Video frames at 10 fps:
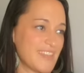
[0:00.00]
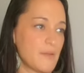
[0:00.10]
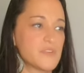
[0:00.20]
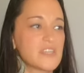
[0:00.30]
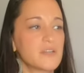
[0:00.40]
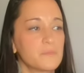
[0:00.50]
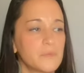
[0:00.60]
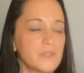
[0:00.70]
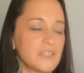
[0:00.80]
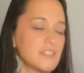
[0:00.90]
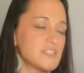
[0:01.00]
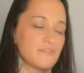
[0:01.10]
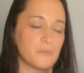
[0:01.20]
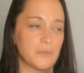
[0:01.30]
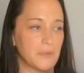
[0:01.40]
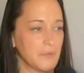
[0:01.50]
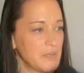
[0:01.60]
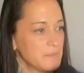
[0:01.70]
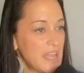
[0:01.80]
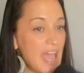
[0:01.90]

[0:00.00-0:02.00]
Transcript: it was a completely different program.